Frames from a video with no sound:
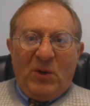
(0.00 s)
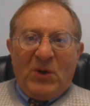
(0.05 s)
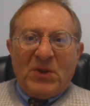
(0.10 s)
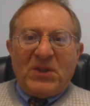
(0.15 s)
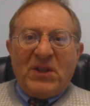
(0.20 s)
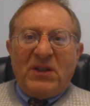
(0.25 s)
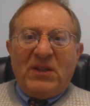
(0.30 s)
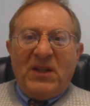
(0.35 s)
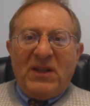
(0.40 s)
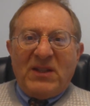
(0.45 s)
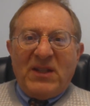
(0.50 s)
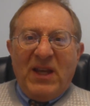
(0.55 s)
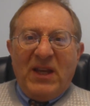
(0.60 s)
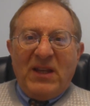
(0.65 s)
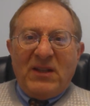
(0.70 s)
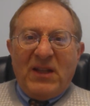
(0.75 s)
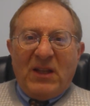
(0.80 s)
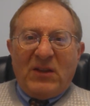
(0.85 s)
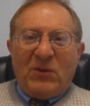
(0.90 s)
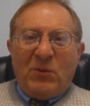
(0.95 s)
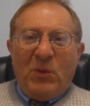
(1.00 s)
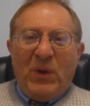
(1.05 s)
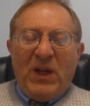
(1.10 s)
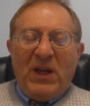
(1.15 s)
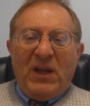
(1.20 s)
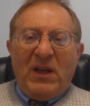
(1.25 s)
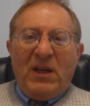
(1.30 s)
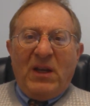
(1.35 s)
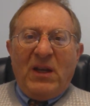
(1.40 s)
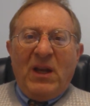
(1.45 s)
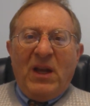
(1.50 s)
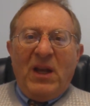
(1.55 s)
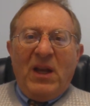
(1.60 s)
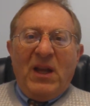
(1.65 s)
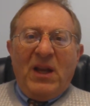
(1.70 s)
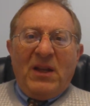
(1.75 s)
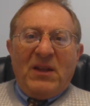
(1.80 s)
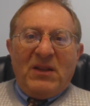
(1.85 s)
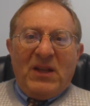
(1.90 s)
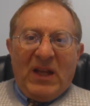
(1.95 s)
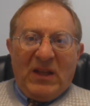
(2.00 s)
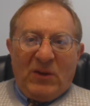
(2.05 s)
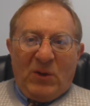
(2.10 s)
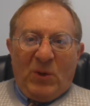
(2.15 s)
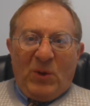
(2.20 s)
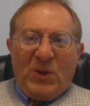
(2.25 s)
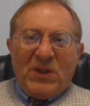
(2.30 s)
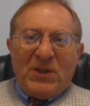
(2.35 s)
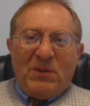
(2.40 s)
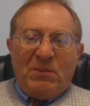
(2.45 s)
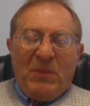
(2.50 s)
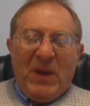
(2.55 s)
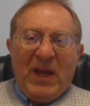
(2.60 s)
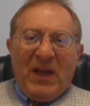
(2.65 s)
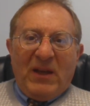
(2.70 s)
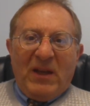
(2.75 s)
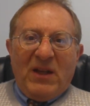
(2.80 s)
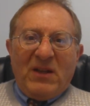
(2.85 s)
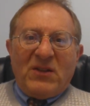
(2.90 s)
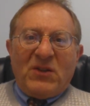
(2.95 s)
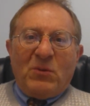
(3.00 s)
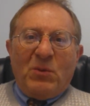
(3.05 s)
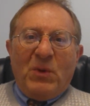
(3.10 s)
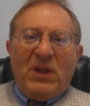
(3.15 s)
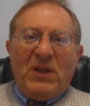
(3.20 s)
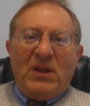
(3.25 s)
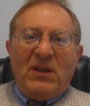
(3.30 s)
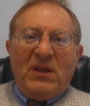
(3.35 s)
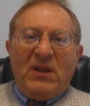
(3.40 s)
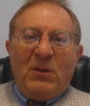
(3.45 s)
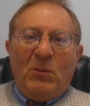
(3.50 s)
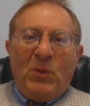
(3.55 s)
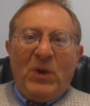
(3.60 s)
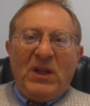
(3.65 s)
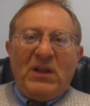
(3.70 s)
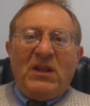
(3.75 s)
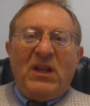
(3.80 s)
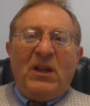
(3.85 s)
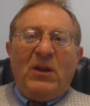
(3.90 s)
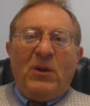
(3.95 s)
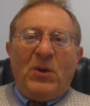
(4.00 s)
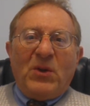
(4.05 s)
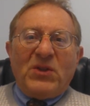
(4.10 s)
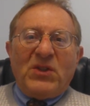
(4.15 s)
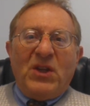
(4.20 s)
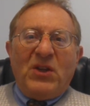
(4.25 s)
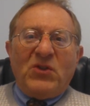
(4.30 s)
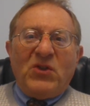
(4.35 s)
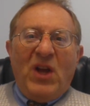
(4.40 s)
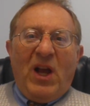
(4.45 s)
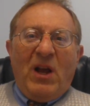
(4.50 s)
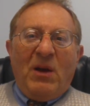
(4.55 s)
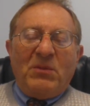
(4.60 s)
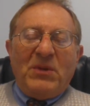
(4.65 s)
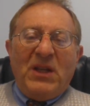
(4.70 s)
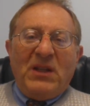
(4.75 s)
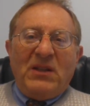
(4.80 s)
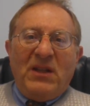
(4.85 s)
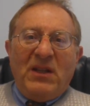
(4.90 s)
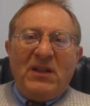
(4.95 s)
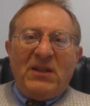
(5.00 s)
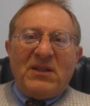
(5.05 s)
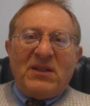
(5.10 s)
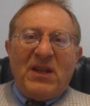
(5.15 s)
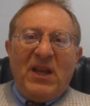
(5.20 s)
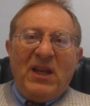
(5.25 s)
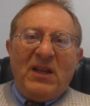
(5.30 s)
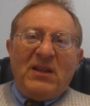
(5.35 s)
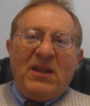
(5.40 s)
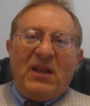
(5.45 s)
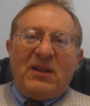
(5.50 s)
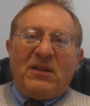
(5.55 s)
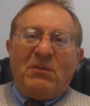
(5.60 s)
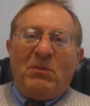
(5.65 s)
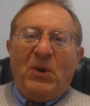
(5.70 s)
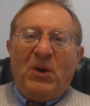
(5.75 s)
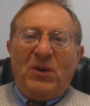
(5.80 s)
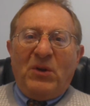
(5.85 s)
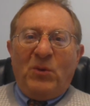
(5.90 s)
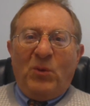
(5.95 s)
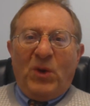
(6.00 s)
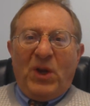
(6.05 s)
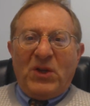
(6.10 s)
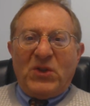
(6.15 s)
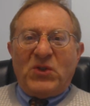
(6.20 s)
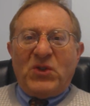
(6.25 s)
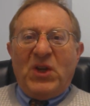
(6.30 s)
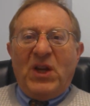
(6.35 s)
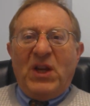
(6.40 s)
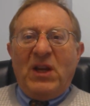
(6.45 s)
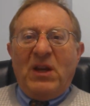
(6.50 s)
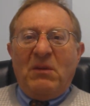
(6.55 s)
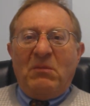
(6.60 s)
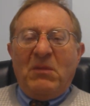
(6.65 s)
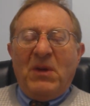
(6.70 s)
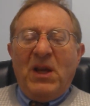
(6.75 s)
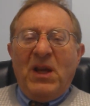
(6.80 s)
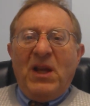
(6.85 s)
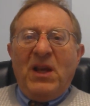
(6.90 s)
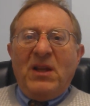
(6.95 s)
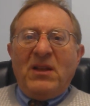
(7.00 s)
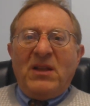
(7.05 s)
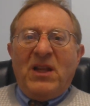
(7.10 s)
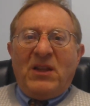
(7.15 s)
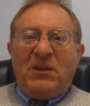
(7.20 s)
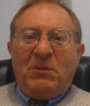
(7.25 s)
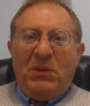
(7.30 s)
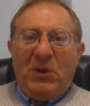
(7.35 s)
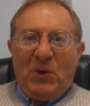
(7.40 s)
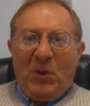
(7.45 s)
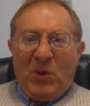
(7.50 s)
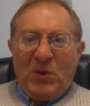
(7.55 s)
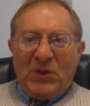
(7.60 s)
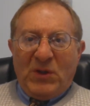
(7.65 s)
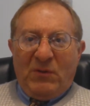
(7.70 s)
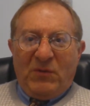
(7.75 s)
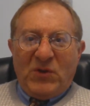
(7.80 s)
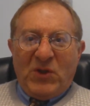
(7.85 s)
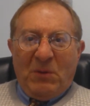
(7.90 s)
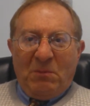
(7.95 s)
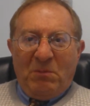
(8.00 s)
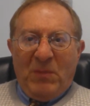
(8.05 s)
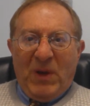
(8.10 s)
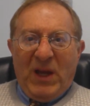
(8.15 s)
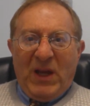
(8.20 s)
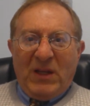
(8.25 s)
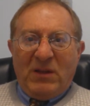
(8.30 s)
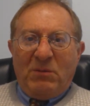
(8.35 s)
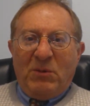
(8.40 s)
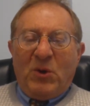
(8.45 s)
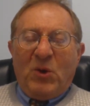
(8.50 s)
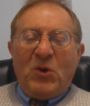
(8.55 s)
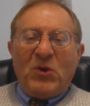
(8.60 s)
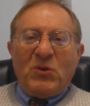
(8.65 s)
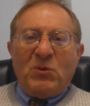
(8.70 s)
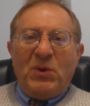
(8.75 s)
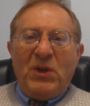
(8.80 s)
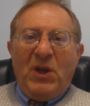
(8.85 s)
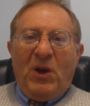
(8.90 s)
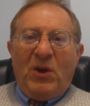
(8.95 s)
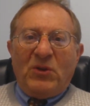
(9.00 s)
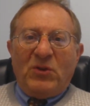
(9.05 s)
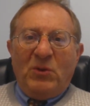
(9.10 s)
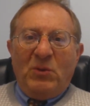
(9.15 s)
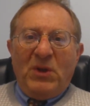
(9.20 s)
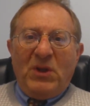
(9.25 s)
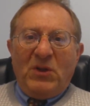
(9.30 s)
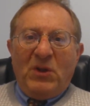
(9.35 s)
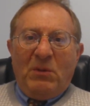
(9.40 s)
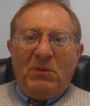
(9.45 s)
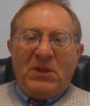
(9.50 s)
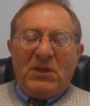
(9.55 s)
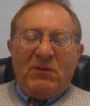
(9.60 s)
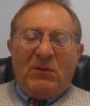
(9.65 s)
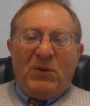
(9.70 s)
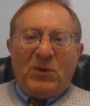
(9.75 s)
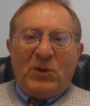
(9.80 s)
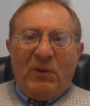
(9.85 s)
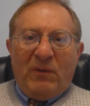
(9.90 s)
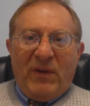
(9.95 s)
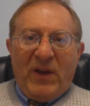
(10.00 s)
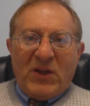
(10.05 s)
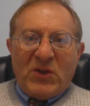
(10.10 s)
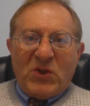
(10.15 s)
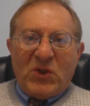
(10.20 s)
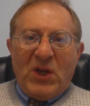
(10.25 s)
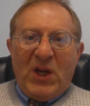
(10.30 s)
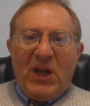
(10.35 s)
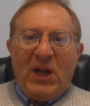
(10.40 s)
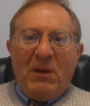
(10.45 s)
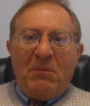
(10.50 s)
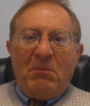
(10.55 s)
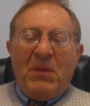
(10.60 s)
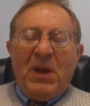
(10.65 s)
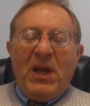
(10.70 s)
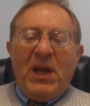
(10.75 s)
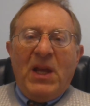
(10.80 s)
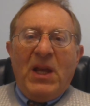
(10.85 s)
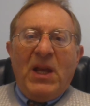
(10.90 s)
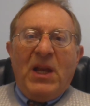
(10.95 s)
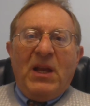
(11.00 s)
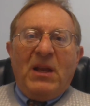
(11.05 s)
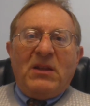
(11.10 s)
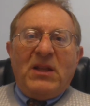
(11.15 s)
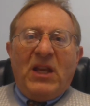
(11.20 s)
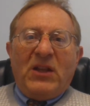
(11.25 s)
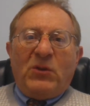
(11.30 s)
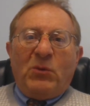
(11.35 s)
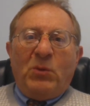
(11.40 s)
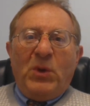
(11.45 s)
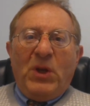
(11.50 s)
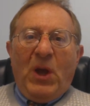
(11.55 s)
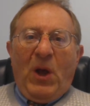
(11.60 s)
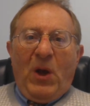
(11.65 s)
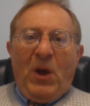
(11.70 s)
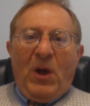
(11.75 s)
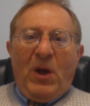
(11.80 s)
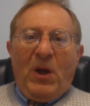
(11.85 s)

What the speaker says: lost it? He said that those parents, when they lost their job, they didn't say that Baruch Hashem, that because of Shabbat, because we are doing the mitzvot of Hashem, that we